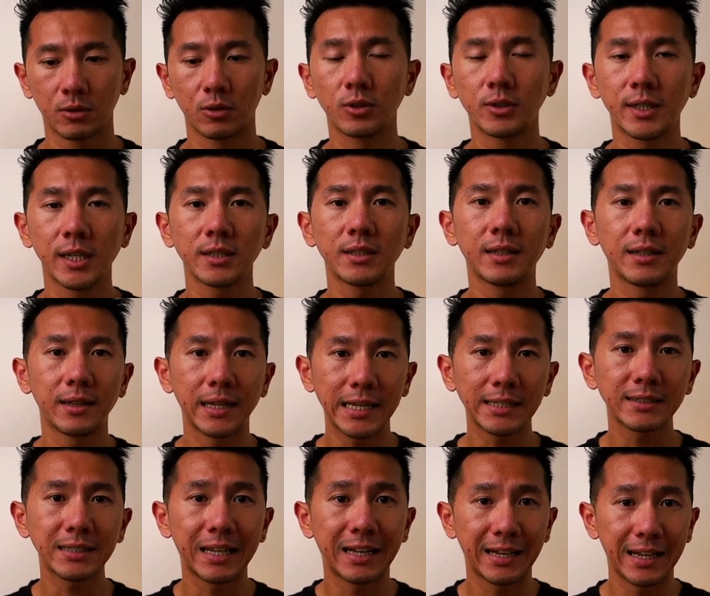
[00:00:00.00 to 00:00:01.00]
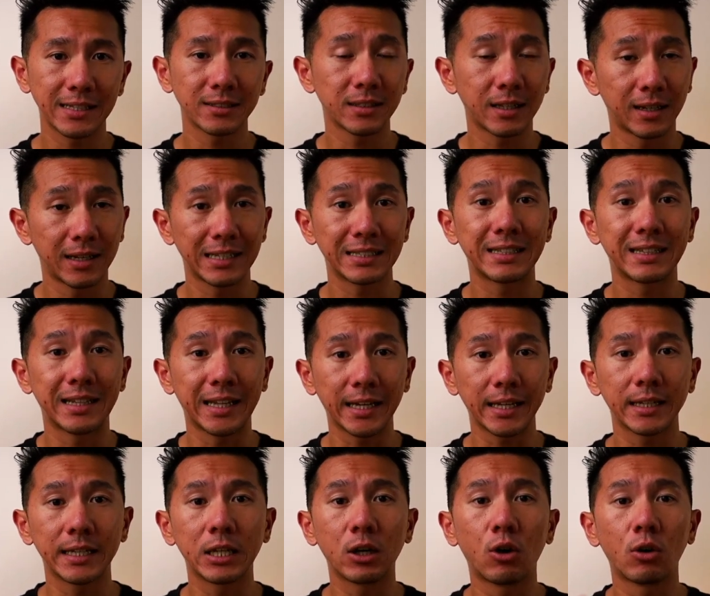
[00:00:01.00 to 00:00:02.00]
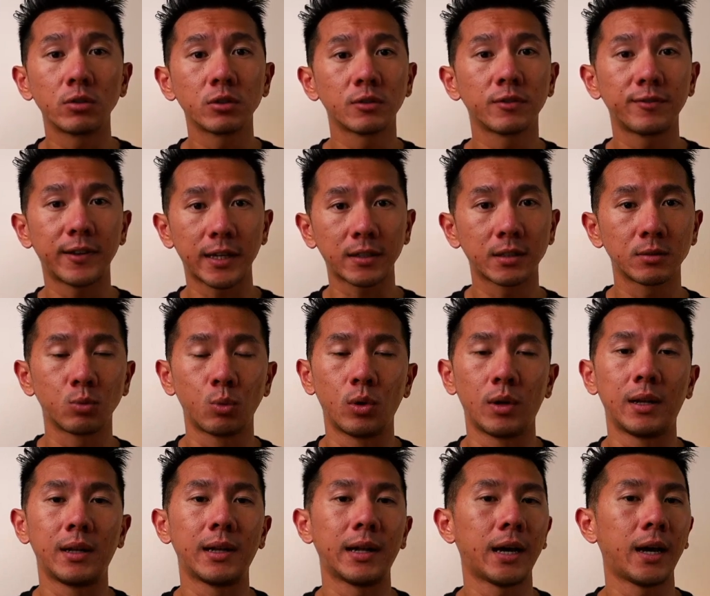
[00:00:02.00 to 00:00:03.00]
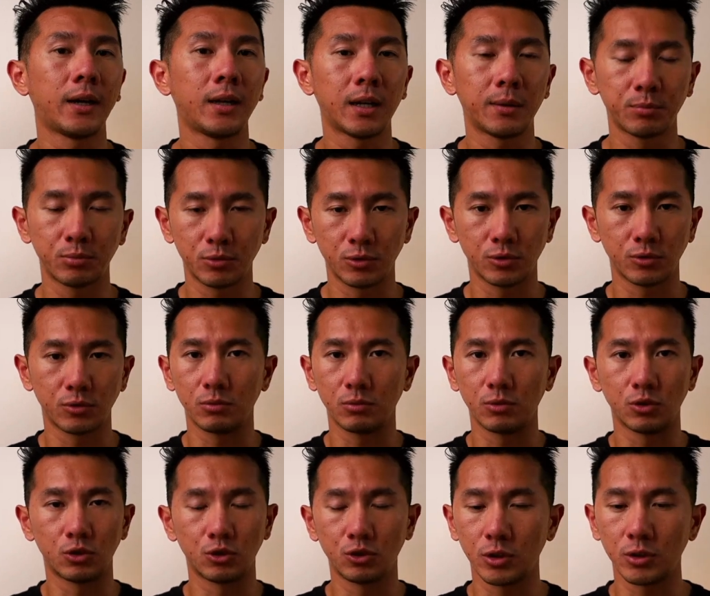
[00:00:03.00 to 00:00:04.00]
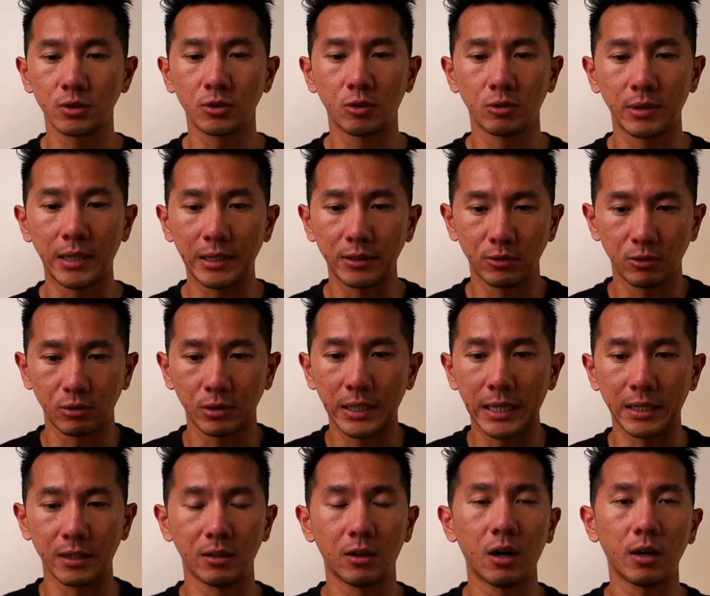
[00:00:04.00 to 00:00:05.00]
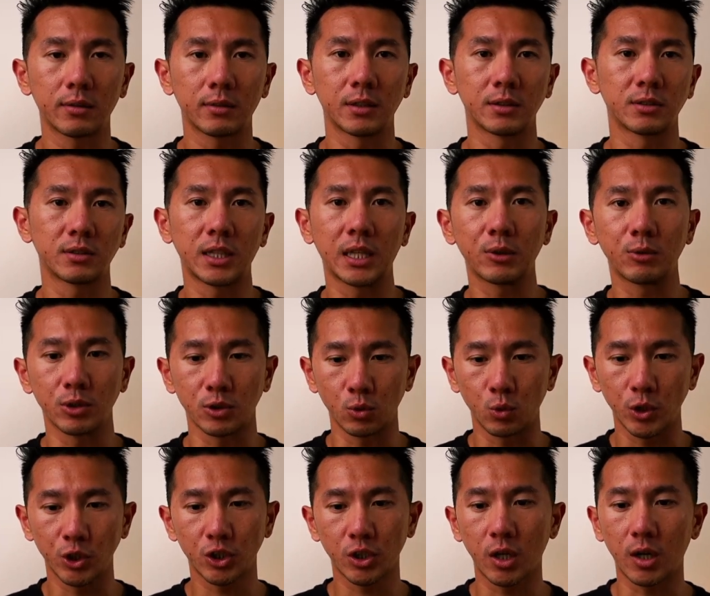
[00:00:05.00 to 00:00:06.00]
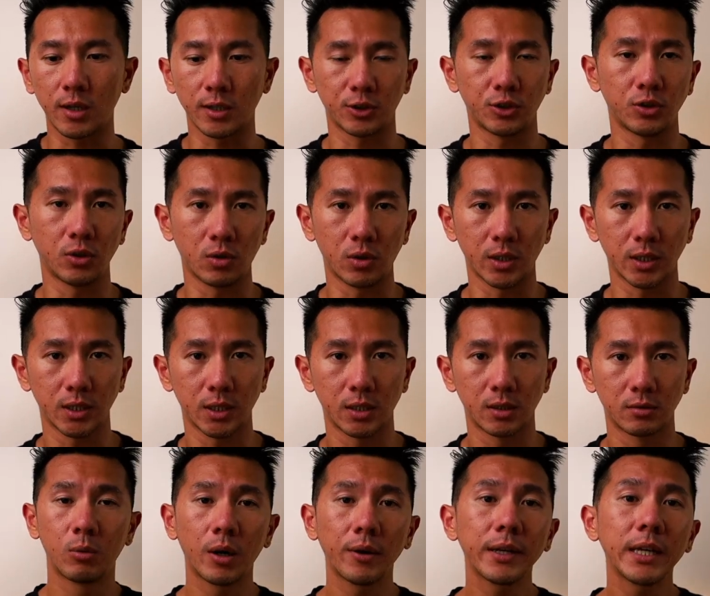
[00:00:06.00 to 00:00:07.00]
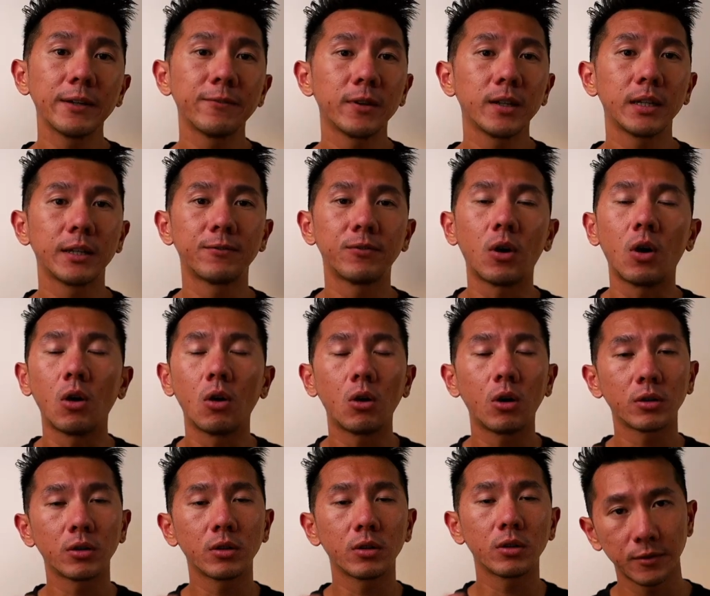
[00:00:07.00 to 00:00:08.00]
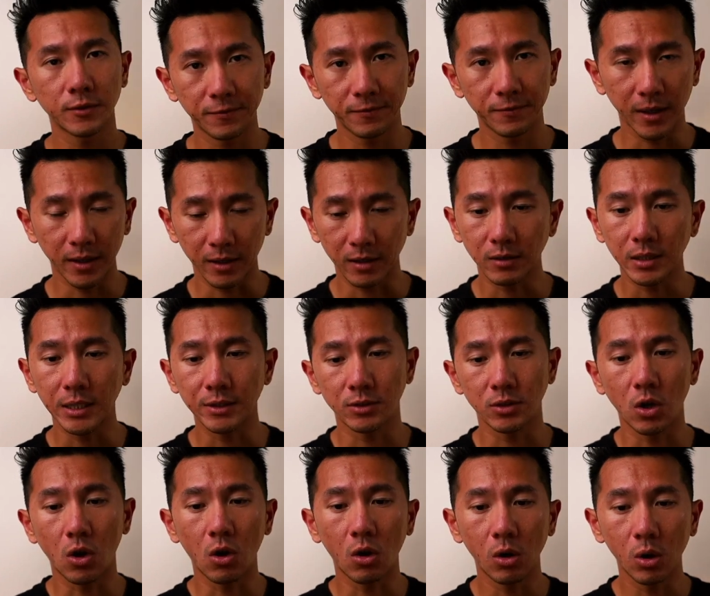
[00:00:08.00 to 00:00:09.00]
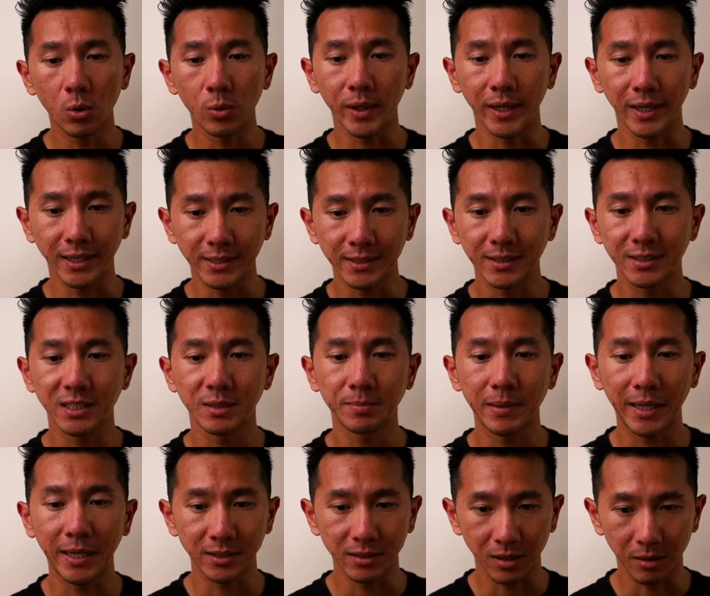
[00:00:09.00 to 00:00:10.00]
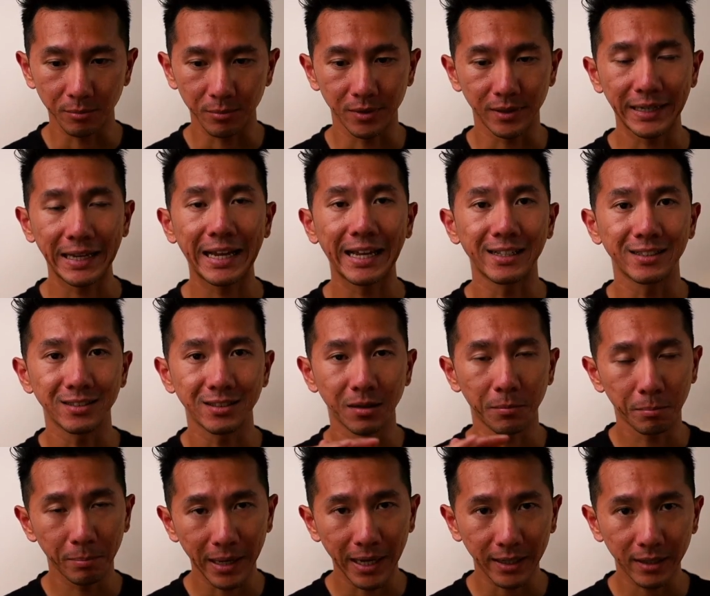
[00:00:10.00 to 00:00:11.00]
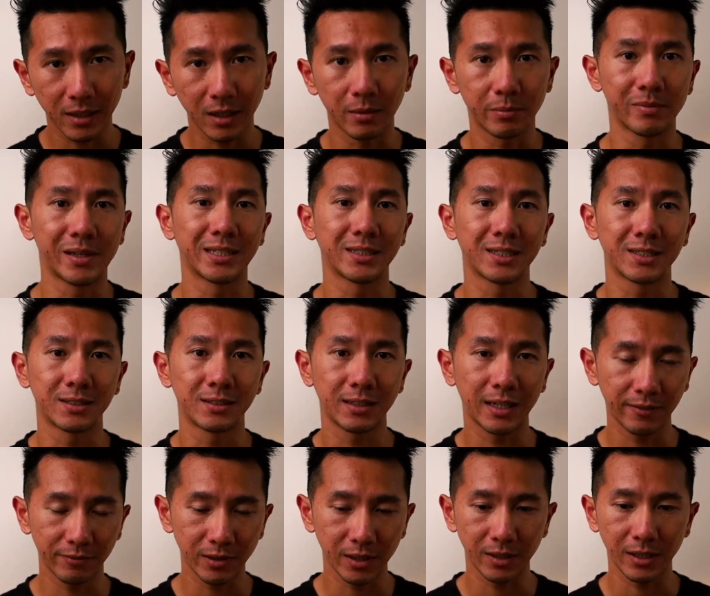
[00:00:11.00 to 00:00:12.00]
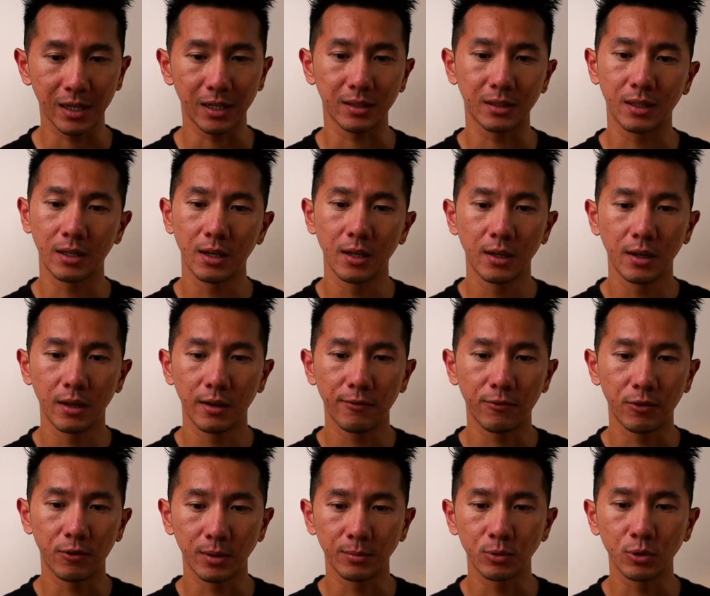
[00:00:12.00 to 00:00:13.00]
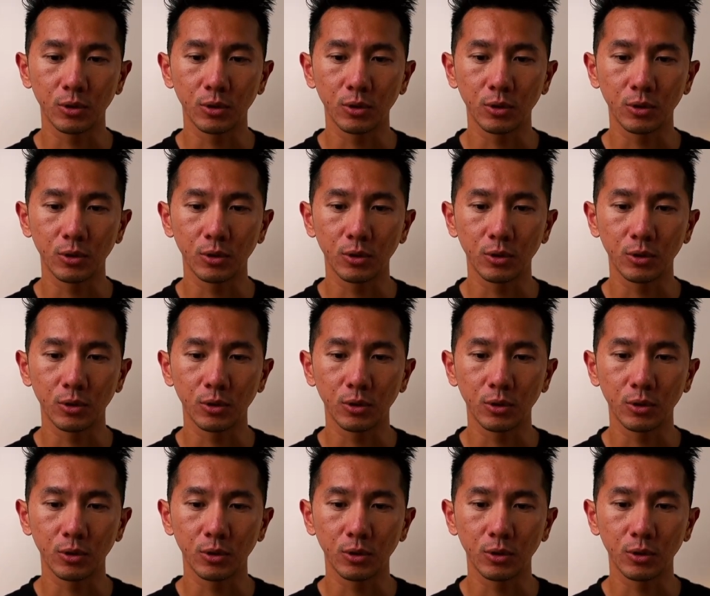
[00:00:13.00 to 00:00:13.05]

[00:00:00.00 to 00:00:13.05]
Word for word: So it gets less and less and less likely all those factors will line up just so that you cannot distinguish which car is yours. Well, even if all those fail, there's always a space number as the backup, as a safety net for them